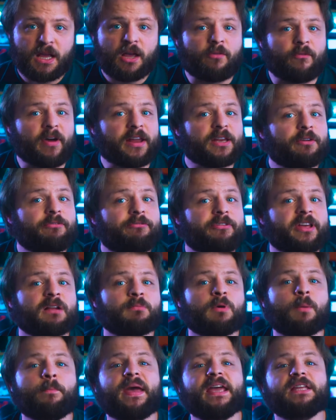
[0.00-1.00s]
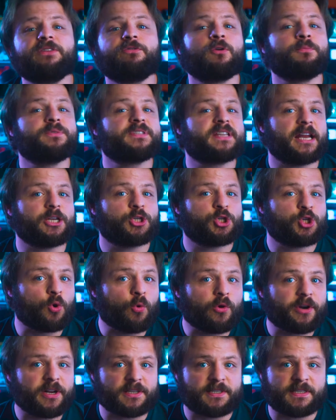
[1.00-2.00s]
When you film a made-from-scratch
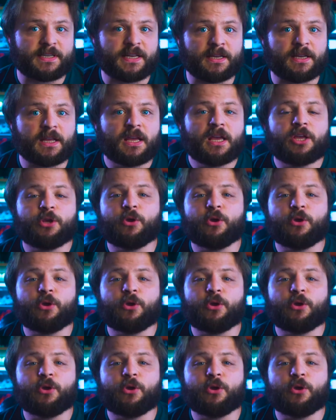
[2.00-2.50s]
showreel scene,